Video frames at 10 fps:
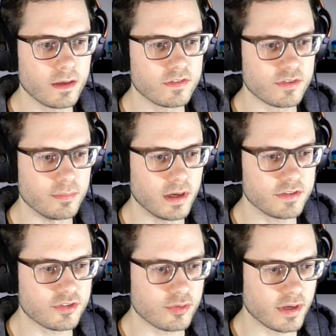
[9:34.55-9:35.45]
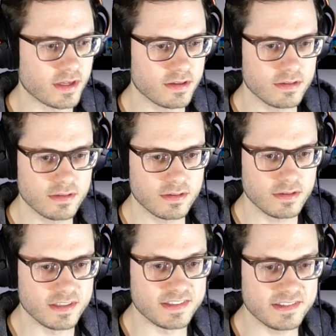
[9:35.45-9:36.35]
Smart Strike.
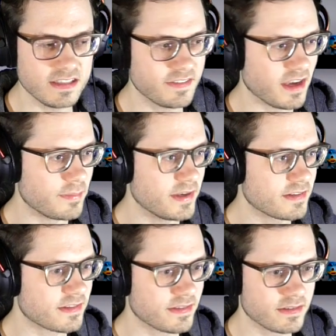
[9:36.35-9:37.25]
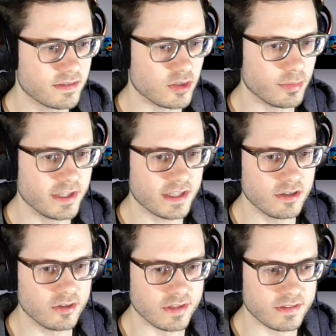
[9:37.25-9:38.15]
Steel type, yes. Nobody
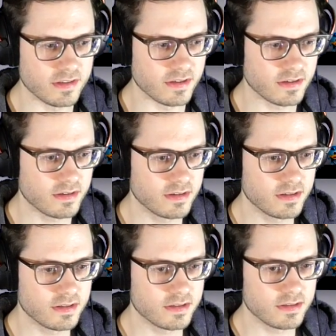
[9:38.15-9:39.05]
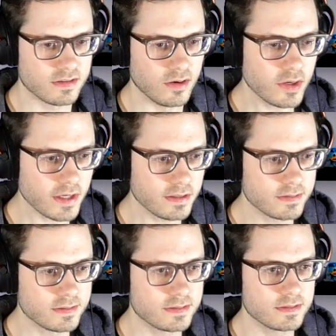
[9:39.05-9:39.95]
can learn it here. Okay.
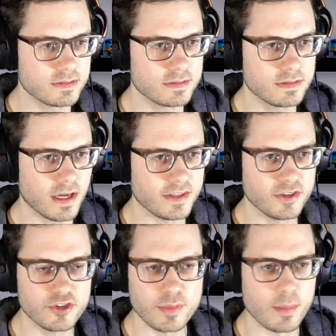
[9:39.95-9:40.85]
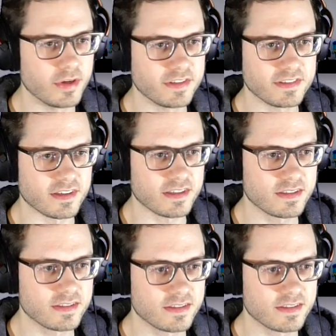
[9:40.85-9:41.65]
I didn't remember this attack.